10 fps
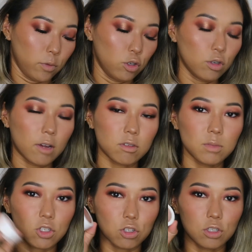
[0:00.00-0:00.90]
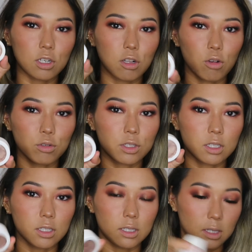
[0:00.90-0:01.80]
You do have to make sure you close
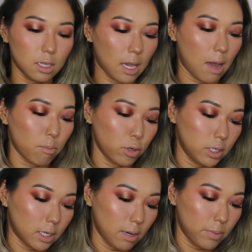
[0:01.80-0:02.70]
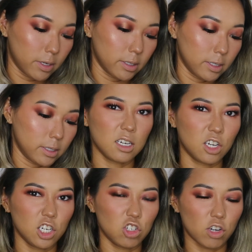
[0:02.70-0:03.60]
the cap pretty tight because it's
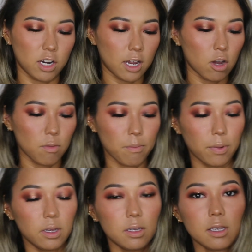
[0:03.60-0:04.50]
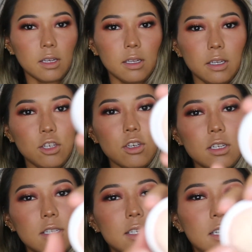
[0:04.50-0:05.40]
gonna dry out, but like you
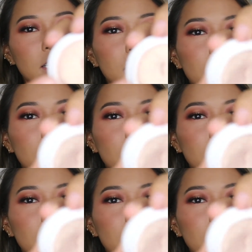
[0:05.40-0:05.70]
can see